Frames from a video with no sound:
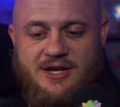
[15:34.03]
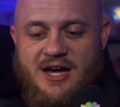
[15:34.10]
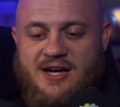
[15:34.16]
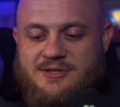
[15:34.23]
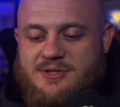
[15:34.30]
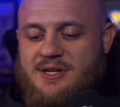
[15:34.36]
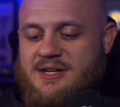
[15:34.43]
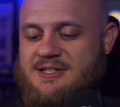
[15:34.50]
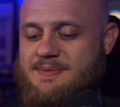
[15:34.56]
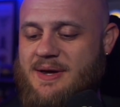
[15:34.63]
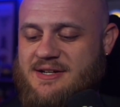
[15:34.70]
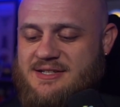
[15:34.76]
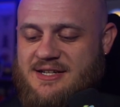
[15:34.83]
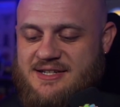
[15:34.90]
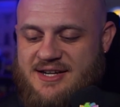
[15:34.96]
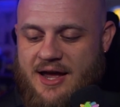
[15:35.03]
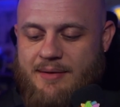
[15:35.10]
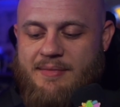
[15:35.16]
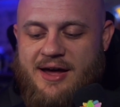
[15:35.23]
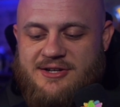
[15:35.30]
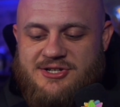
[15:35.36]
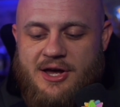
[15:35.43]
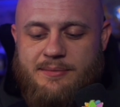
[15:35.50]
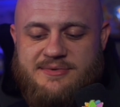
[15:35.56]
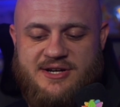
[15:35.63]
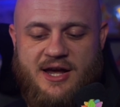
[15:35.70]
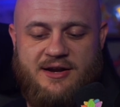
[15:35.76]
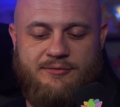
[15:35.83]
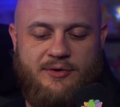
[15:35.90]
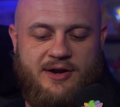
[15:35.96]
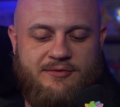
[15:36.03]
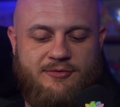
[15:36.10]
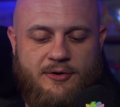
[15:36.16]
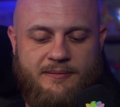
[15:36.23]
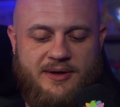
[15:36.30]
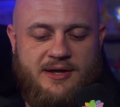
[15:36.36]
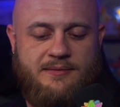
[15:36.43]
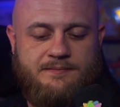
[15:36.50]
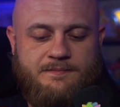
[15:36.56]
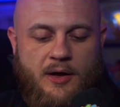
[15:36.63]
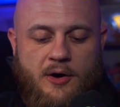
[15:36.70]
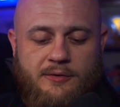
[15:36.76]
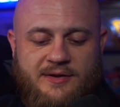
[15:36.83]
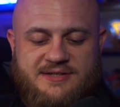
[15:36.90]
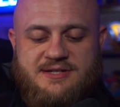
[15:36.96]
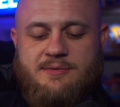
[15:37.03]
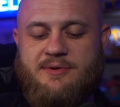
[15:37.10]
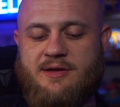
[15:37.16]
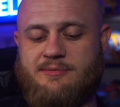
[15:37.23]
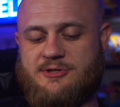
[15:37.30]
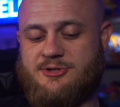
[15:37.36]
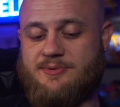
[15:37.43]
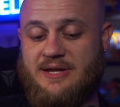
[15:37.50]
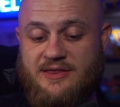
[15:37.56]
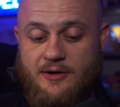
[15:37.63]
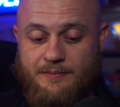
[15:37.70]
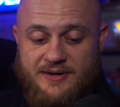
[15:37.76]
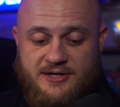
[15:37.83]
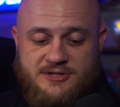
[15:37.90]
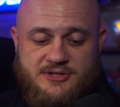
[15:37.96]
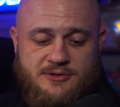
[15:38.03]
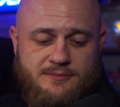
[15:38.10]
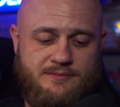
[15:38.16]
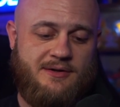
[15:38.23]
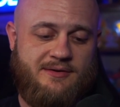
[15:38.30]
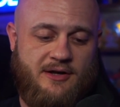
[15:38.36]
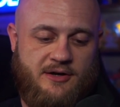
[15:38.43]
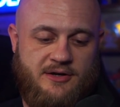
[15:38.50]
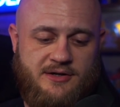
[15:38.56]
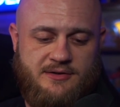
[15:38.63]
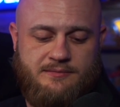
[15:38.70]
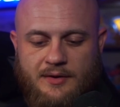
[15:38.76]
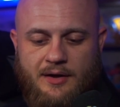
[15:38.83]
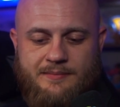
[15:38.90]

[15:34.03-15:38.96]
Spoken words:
I was really expecting a type matchup to kind of win it for me. But, oh, let's see. Will they retreat their Pikachu? They could.